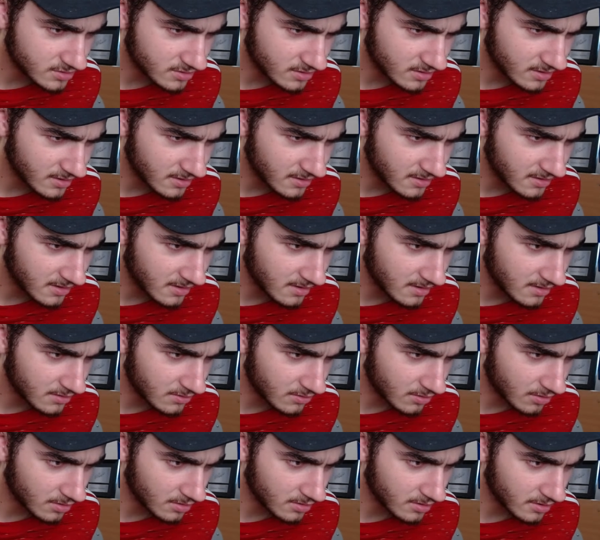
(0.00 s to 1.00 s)
he
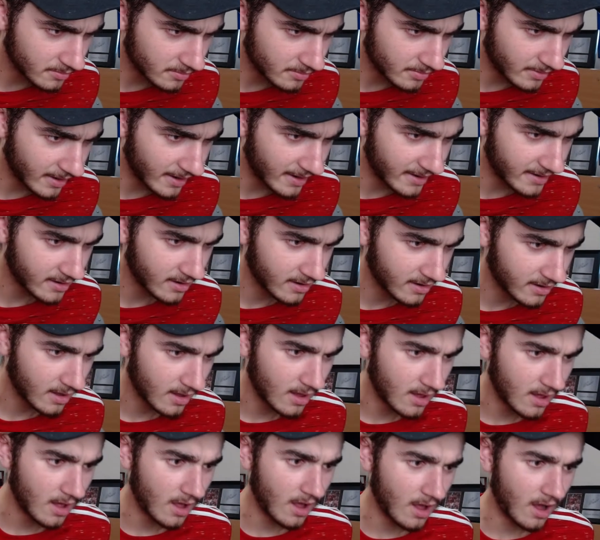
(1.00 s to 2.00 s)
not going to play?
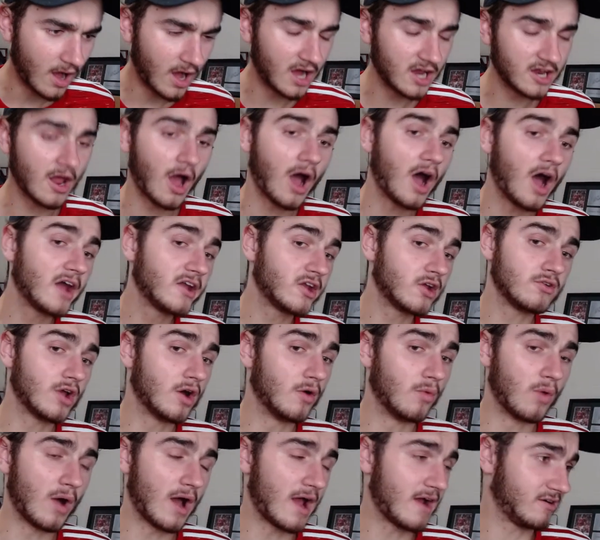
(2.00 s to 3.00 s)
I don't
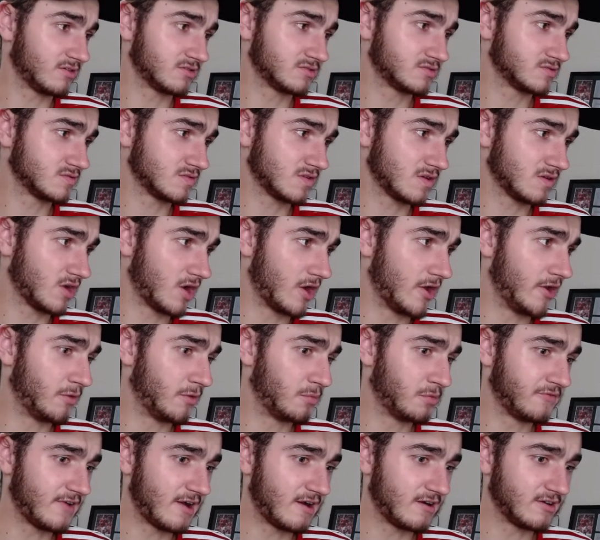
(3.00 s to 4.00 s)
know what's going on
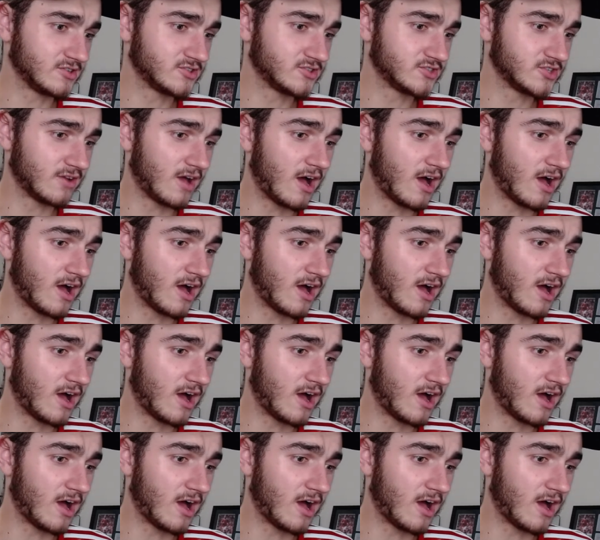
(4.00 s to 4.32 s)
with Eriksen.